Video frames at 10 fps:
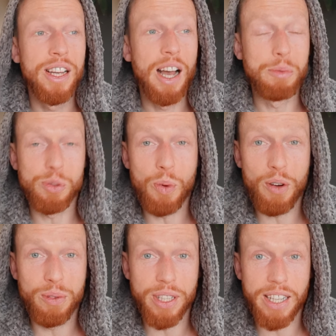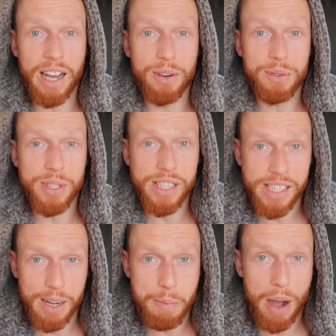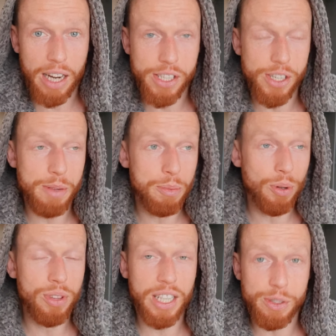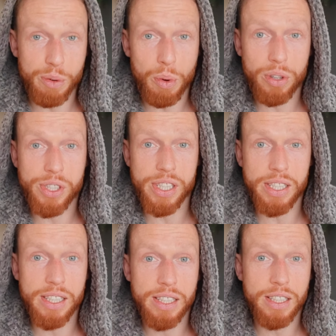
I'm just waffling now. You can see I'm passionate, but thanks for watching.